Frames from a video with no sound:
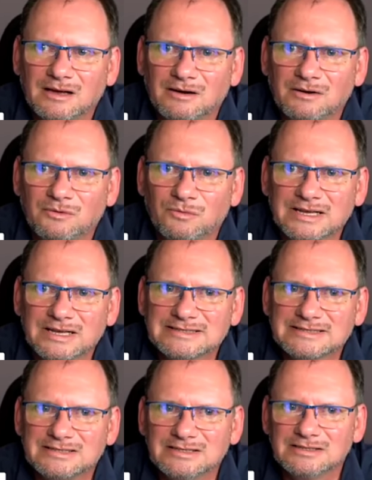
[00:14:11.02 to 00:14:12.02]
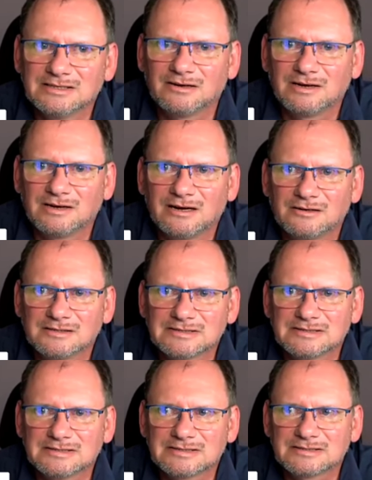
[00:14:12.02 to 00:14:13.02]
what I see in our house
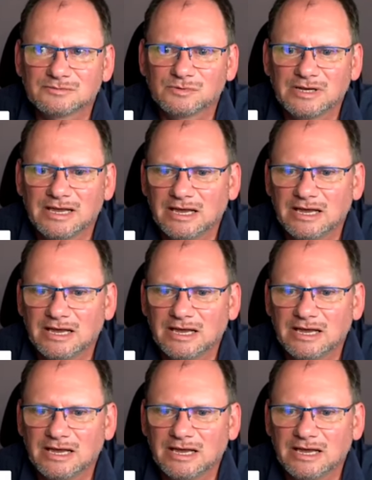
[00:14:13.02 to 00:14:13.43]
is we